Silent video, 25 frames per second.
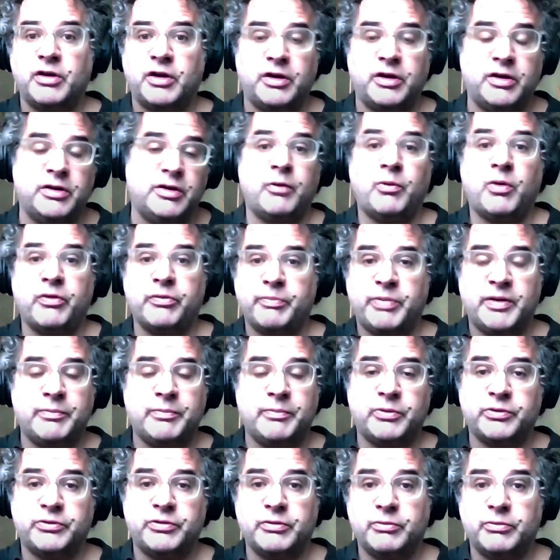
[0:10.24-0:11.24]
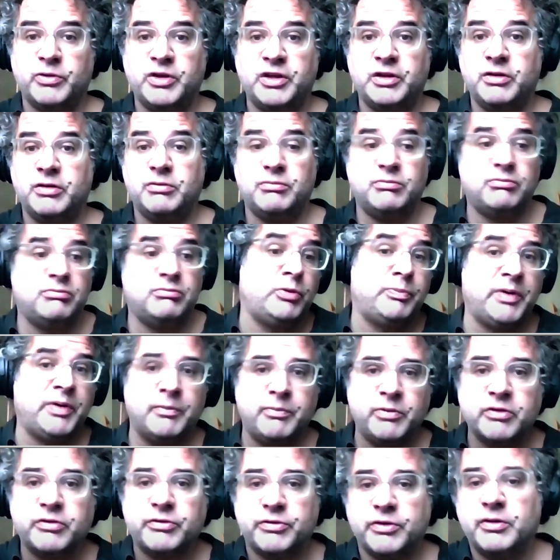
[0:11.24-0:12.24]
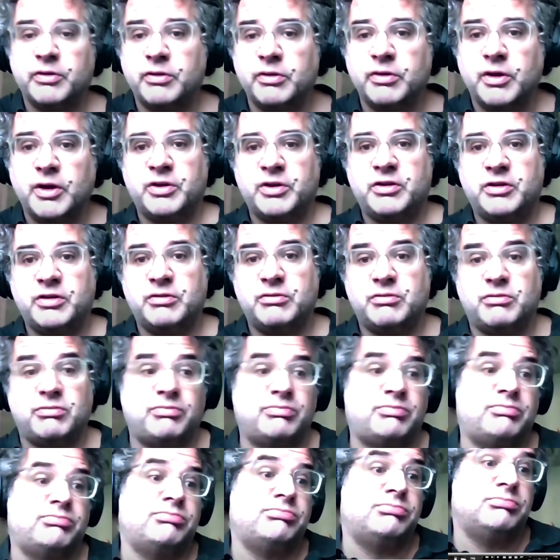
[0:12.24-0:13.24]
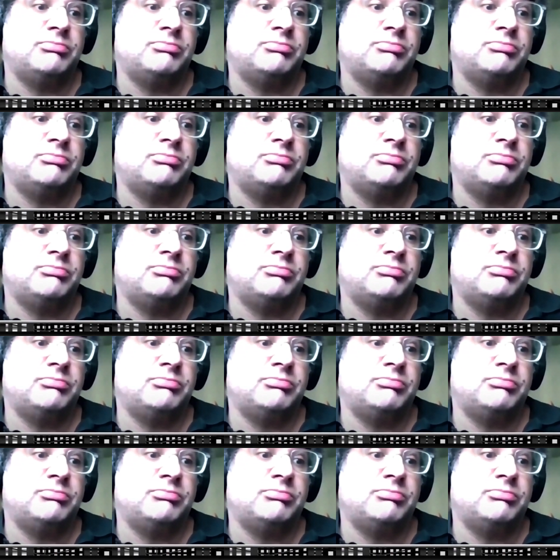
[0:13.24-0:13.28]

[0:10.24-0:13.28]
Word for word: it, I want people to read it, we'll publish it because